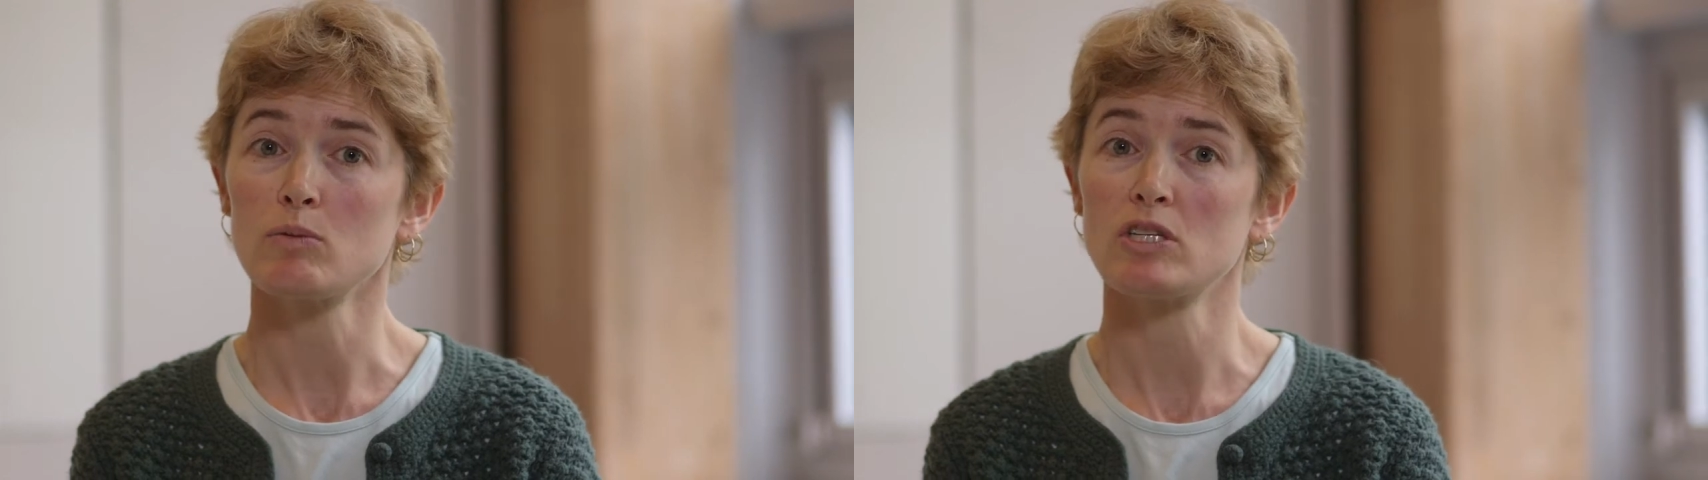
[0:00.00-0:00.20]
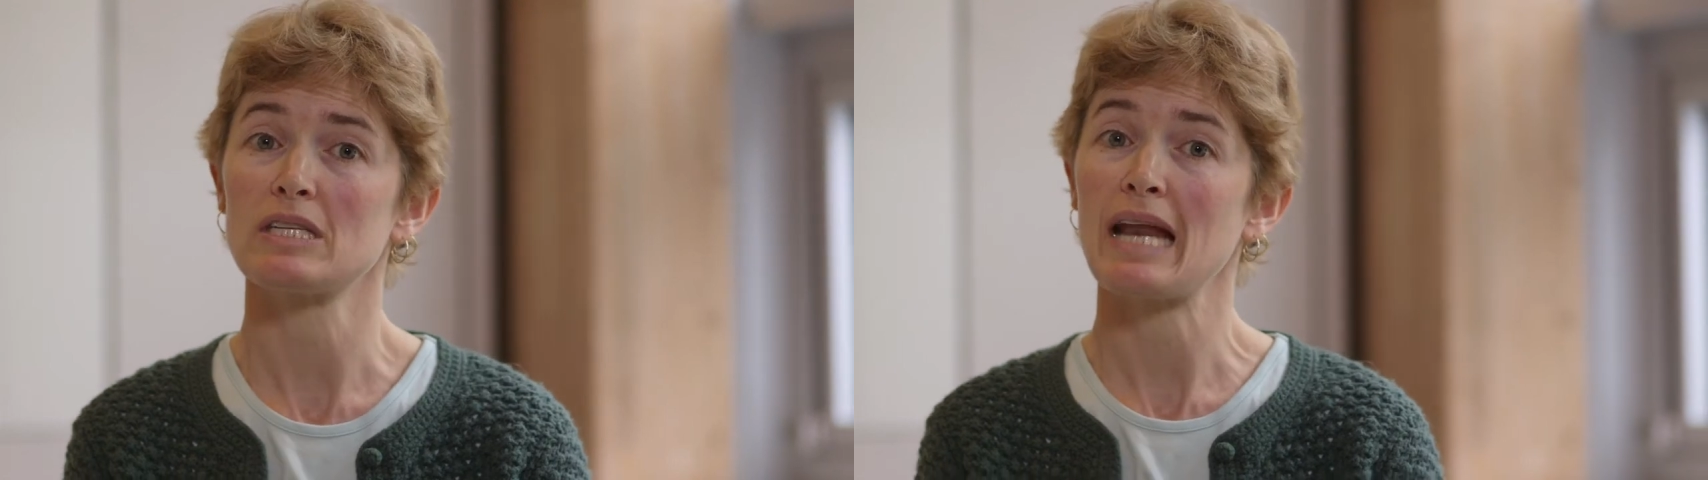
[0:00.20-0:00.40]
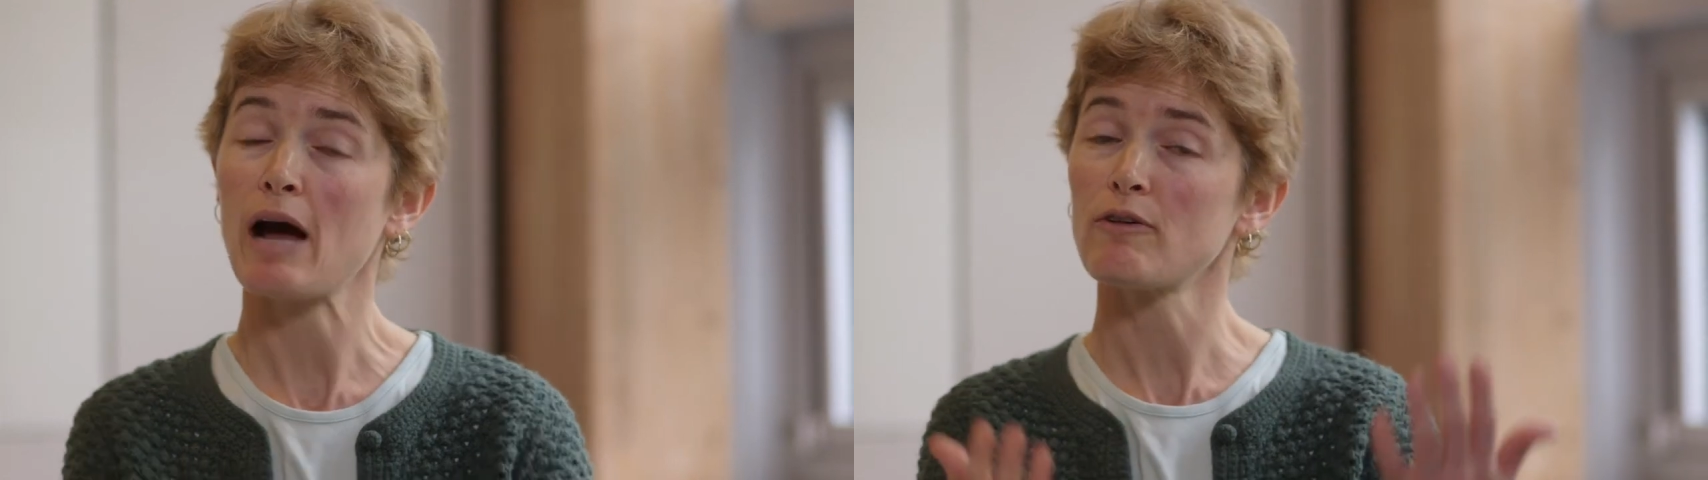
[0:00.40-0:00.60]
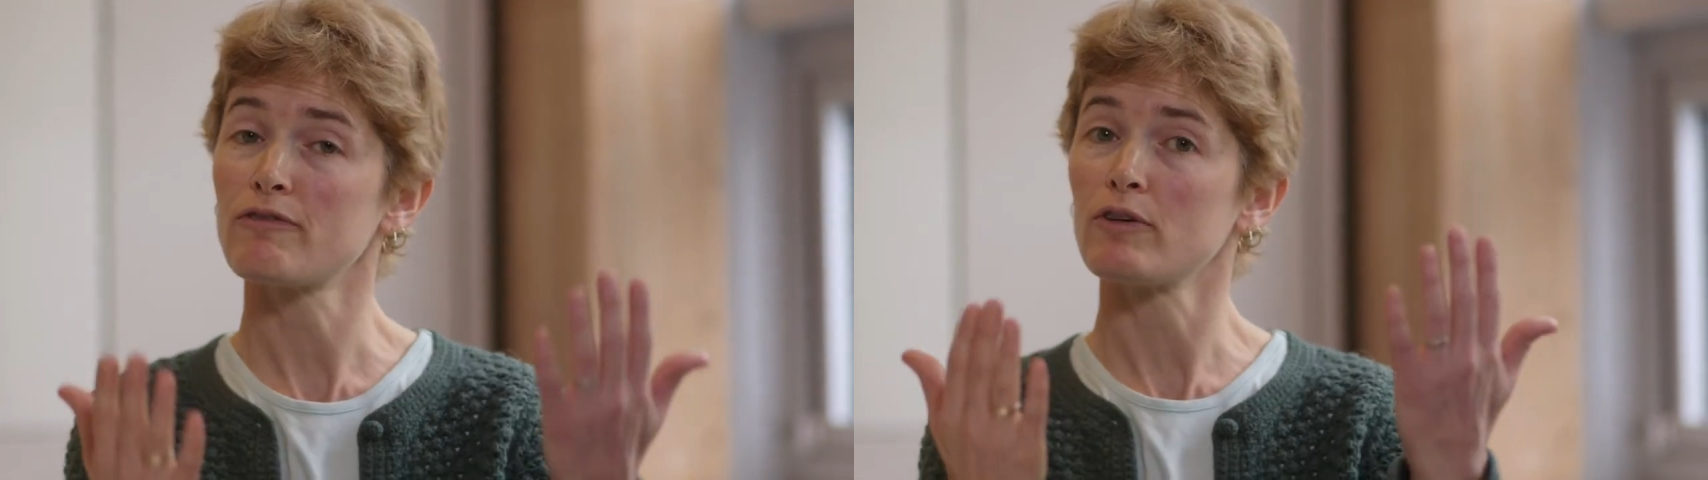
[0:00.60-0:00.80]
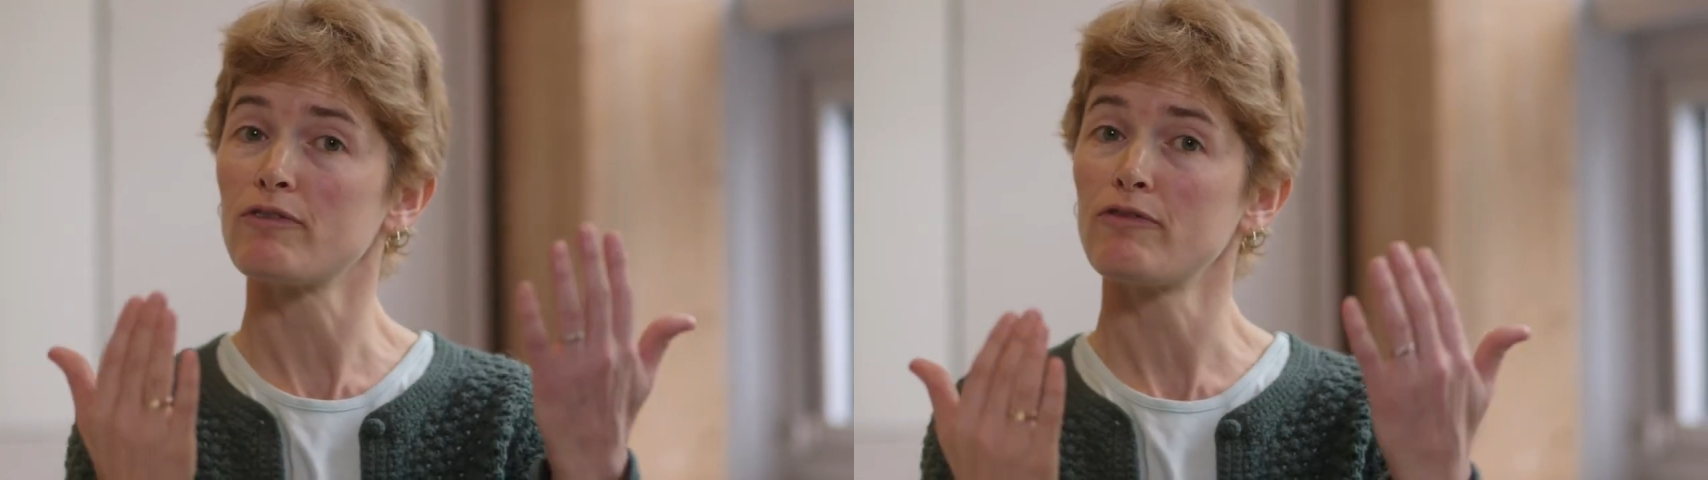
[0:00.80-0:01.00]
which is an
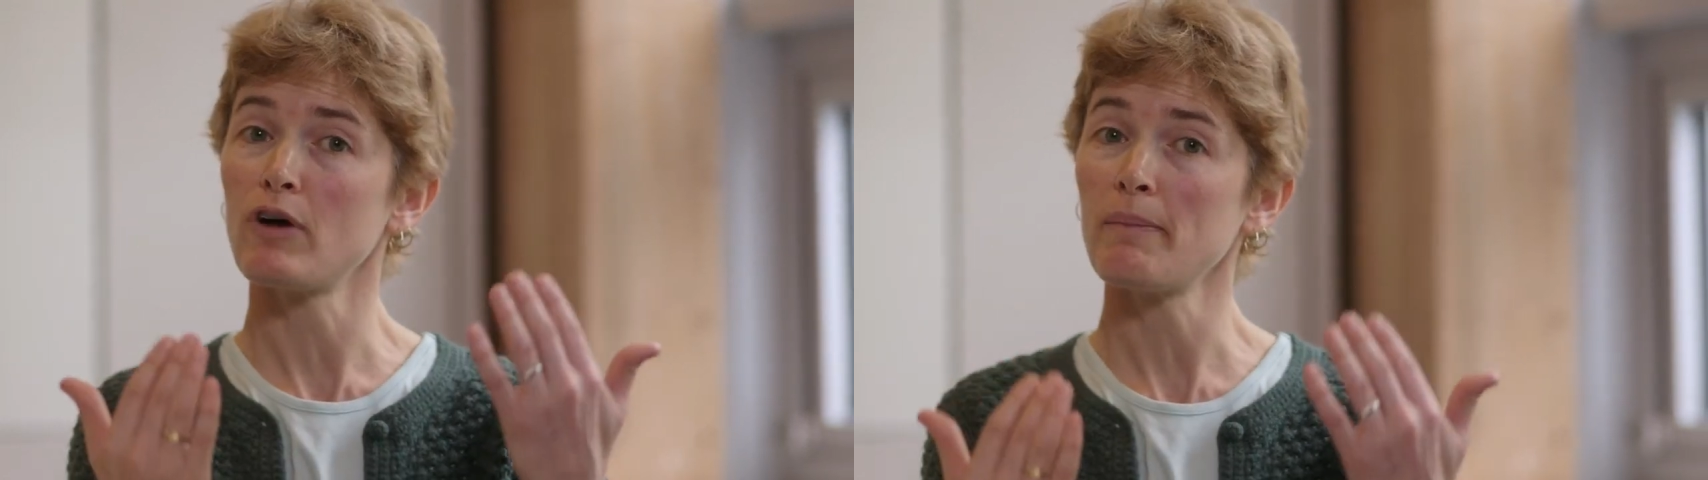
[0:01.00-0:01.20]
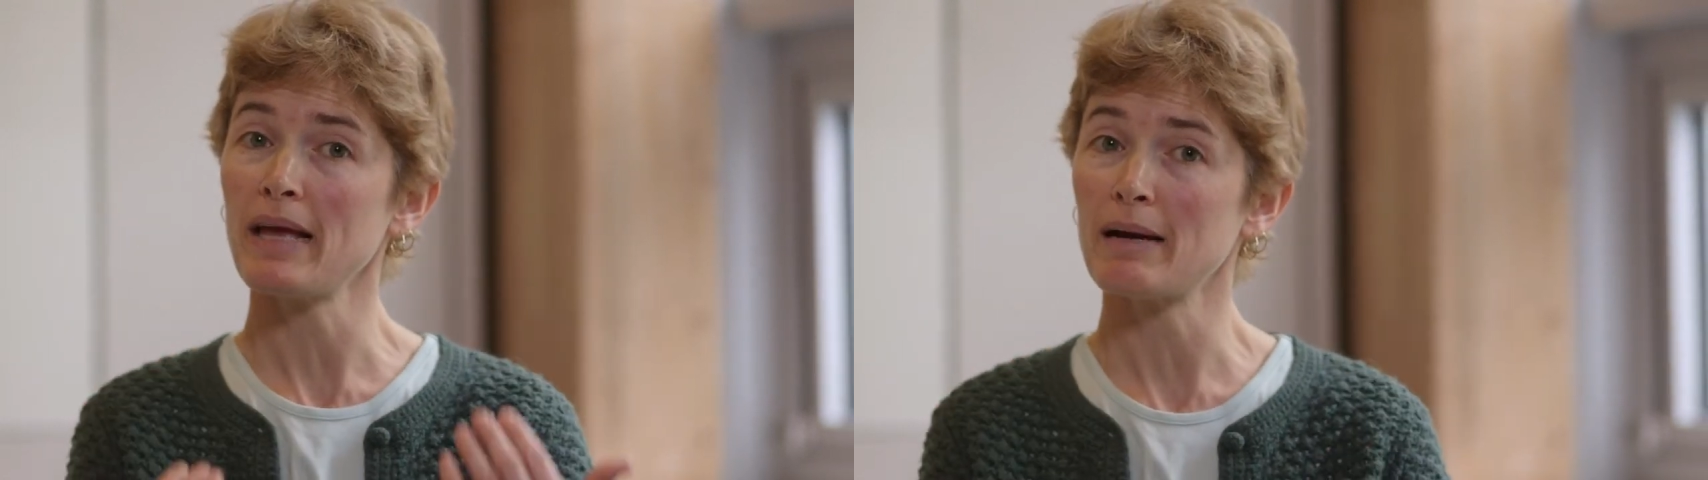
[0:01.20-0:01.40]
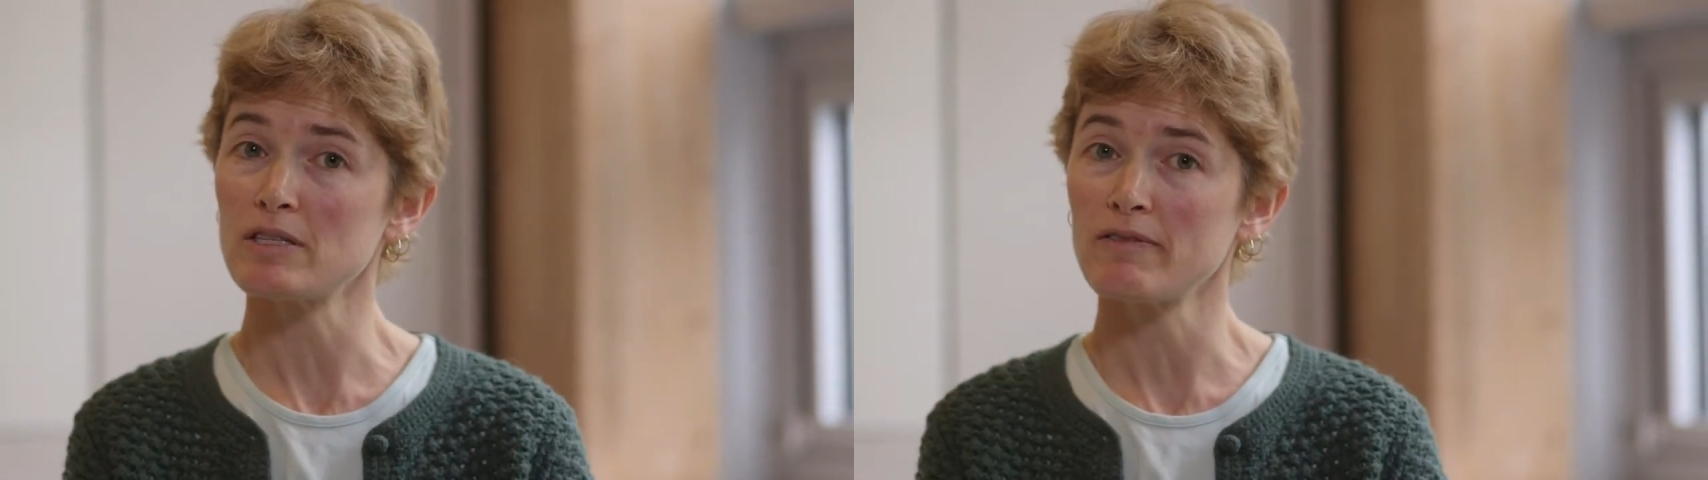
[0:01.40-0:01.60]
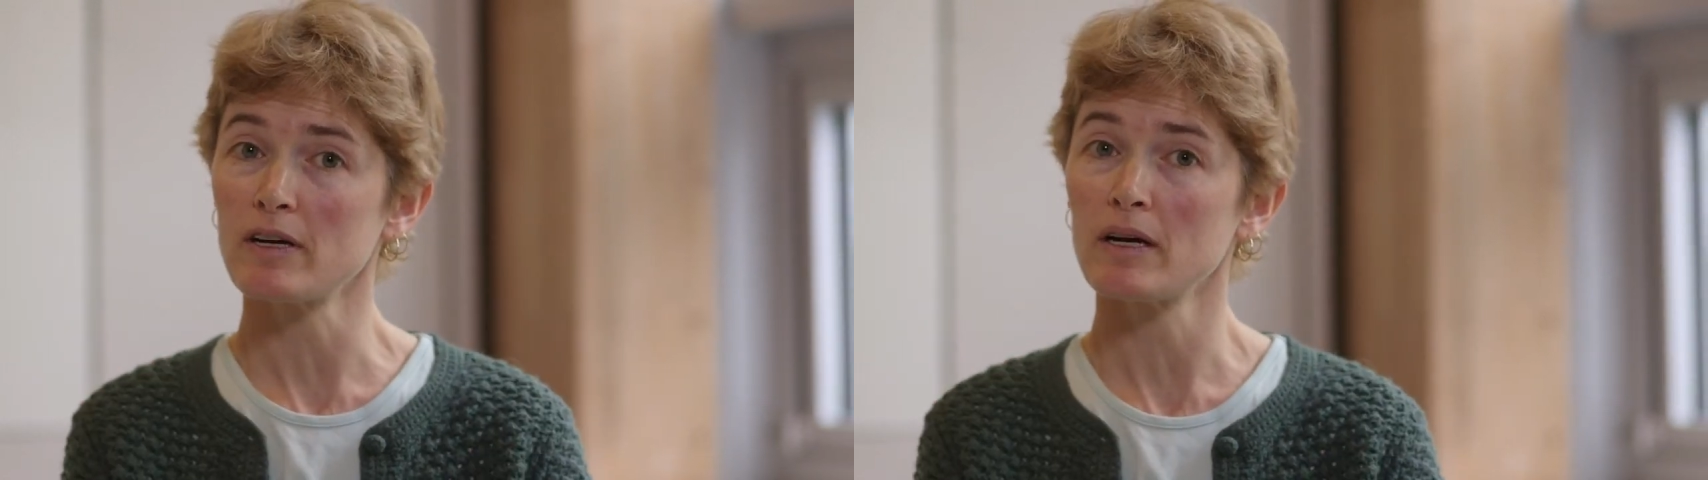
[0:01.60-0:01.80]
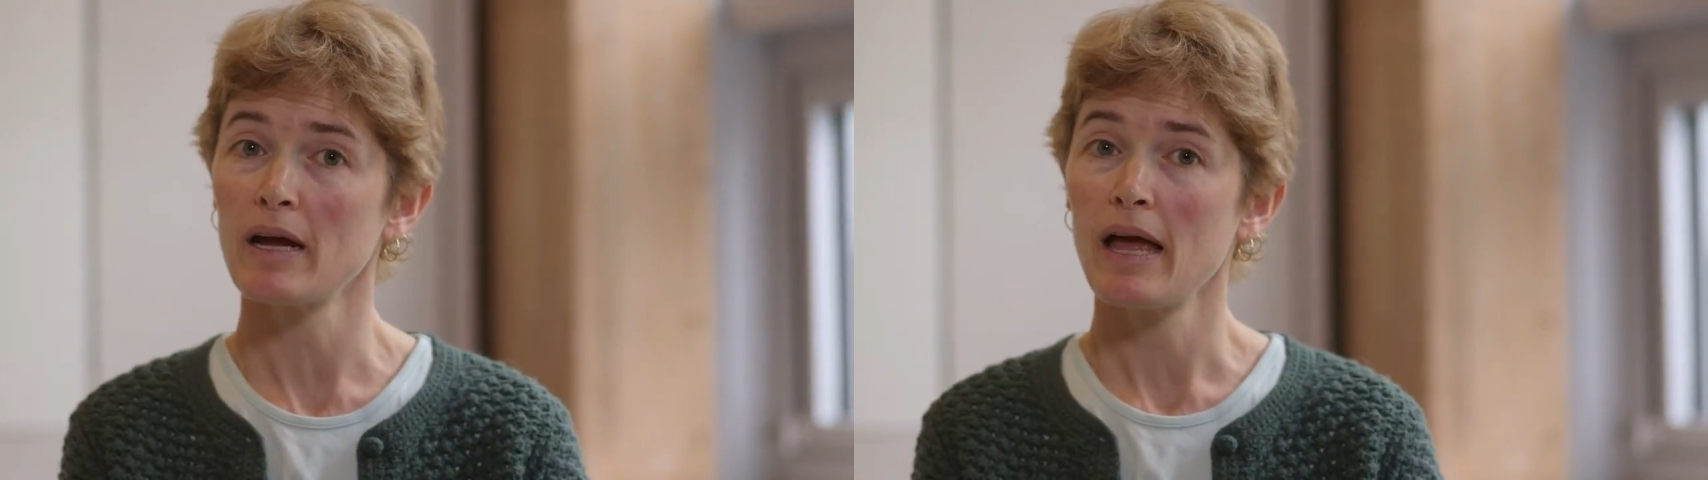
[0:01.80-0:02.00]
outflow from the
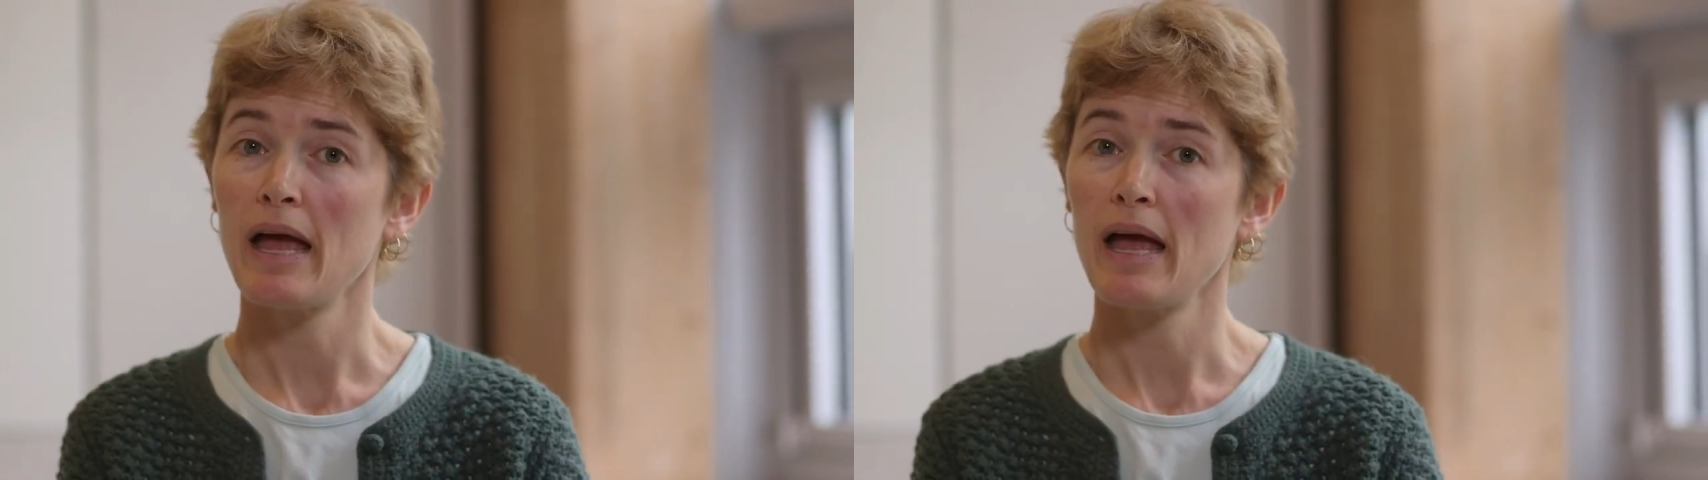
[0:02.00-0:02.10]
atmosphere,